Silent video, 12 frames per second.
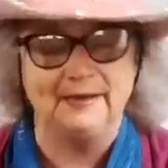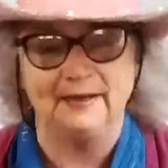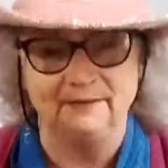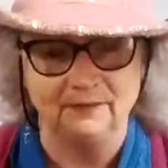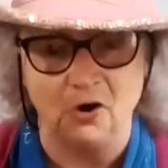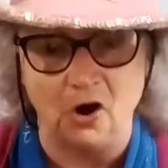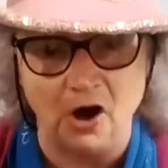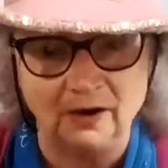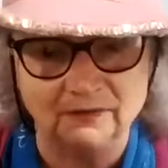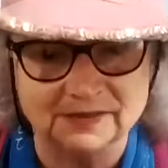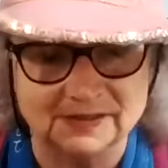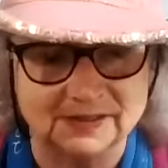And all
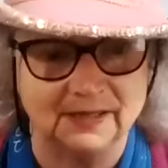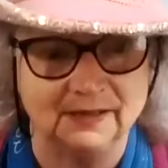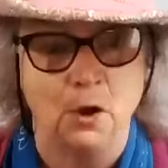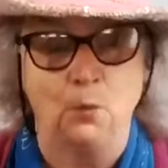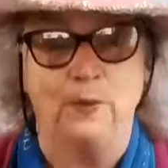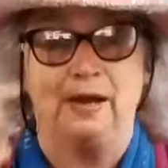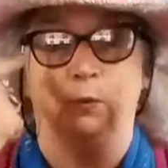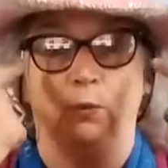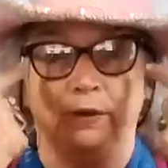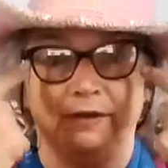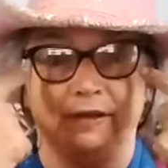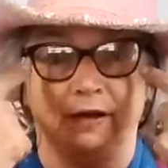of a sudden, we got
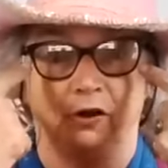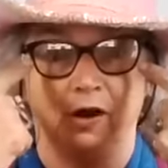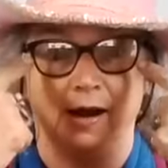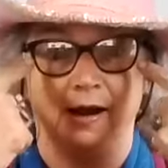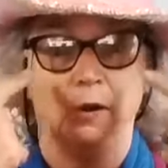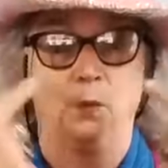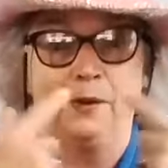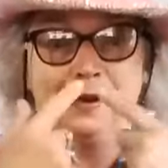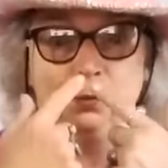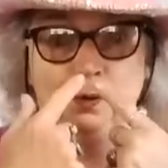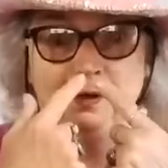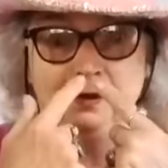wind in our eye. We
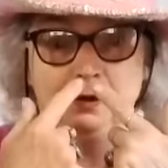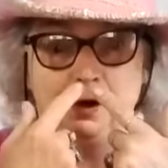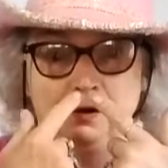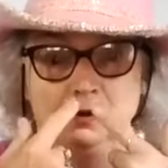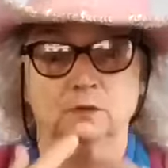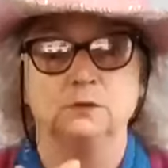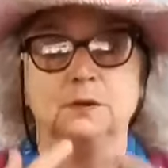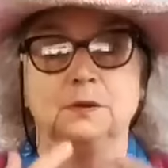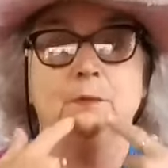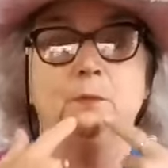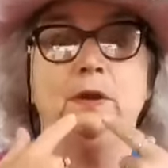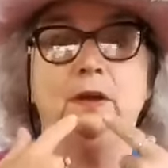got wind in our nose. We
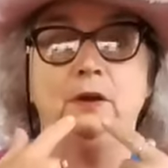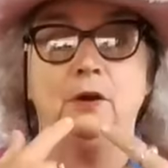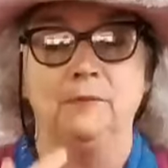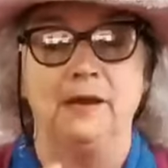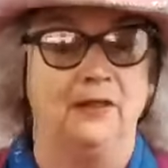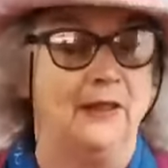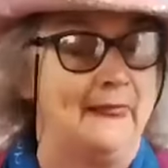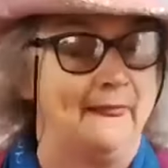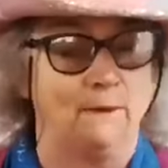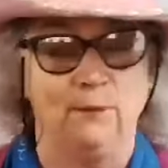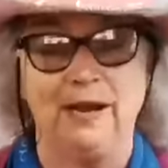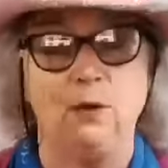got wind in our mouth.
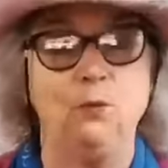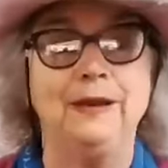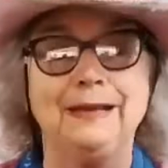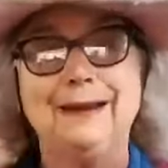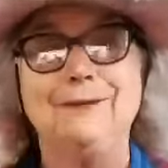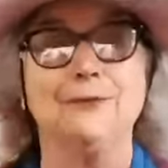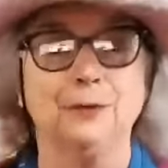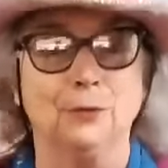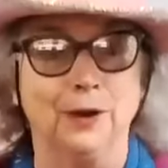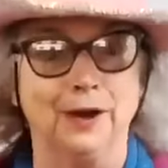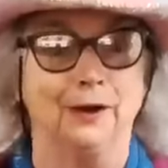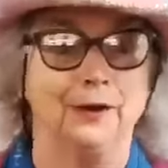We got wind
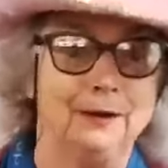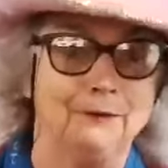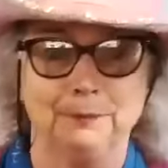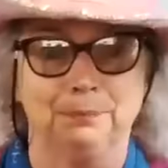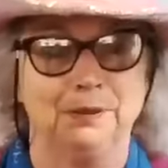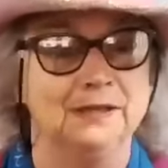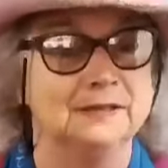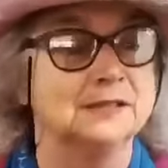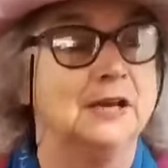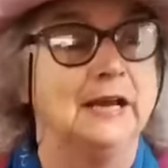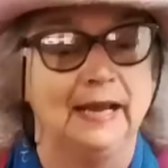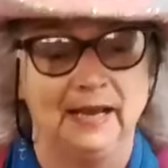everywhere, every place
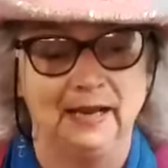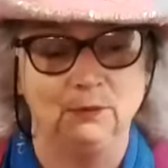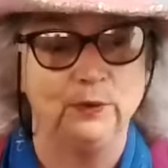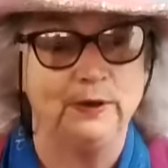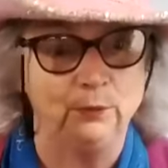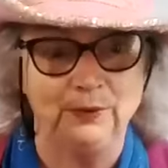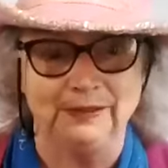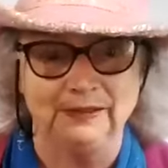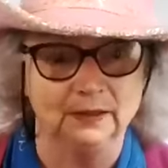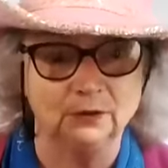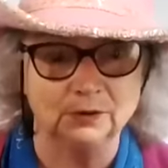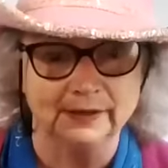and we
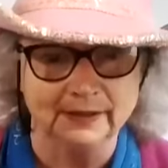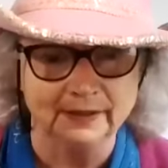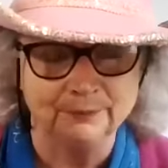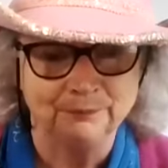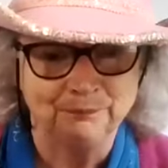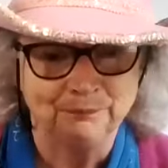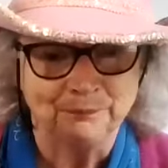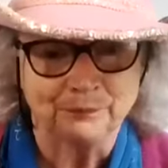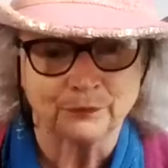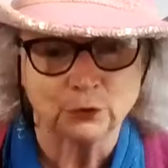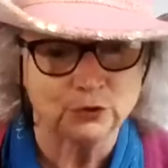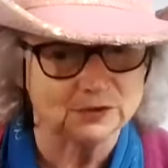literally
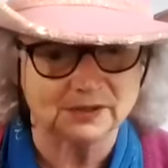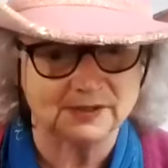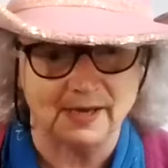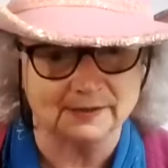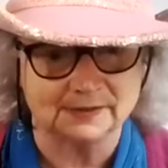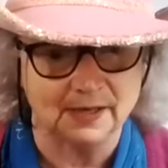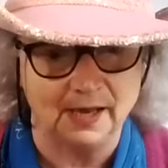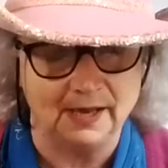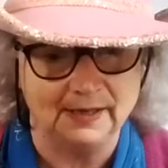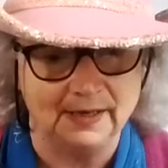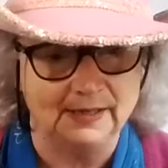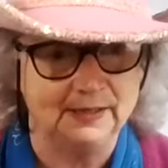couldn't stay
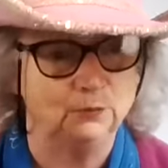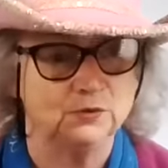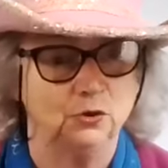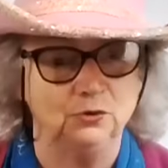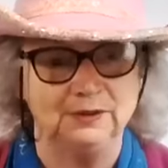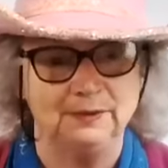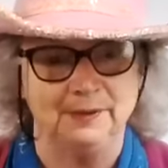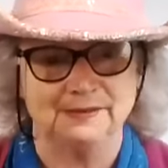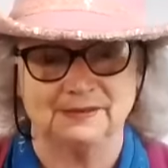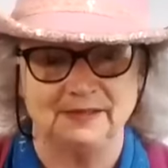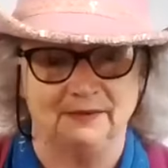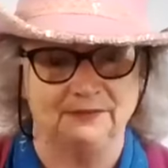outside. And it was only
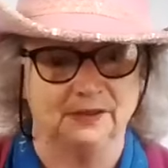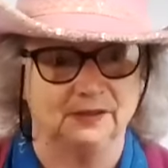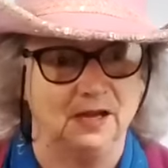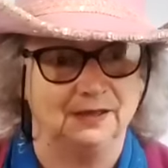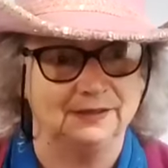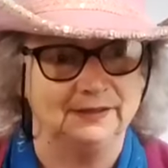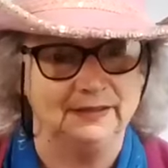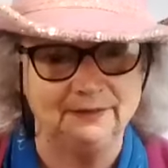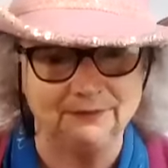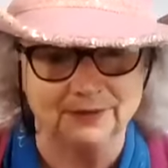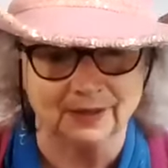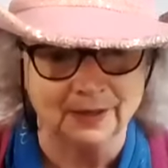about seven o'clock in the
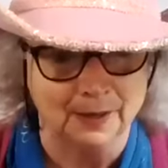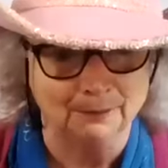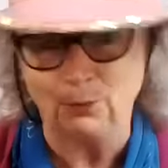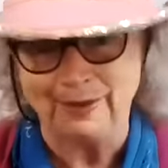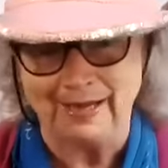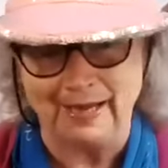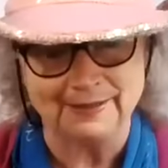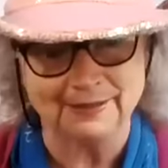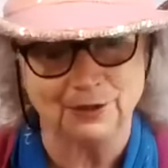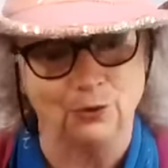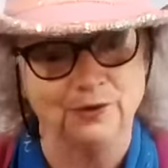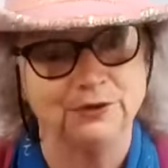evening, but we had to
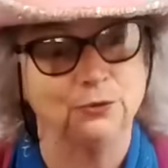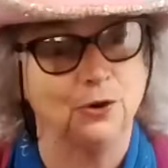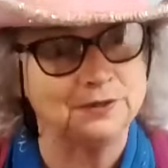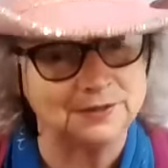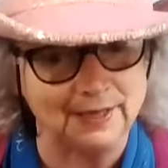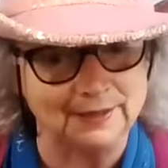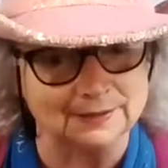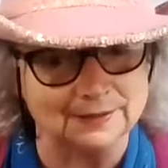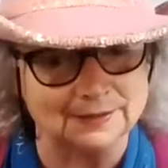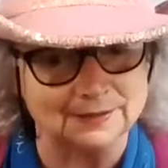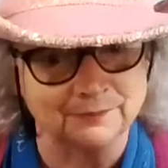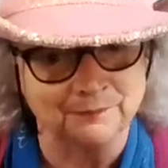go into our
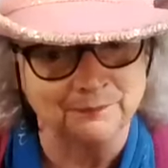tents